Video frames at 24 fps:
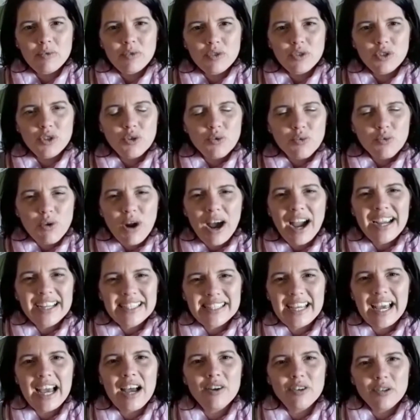to write
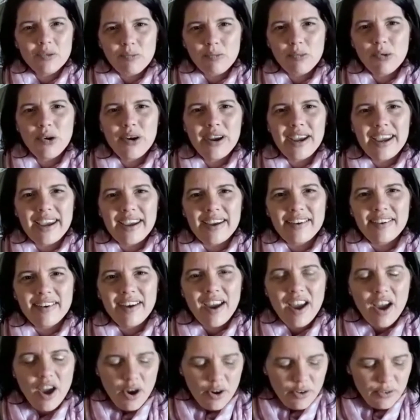out a prayer
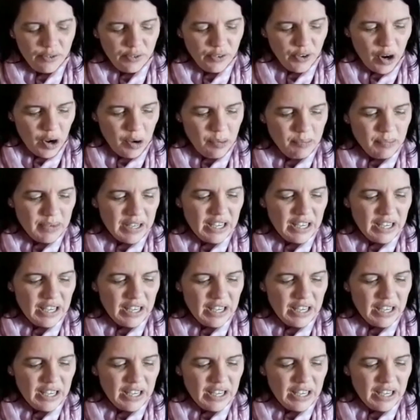from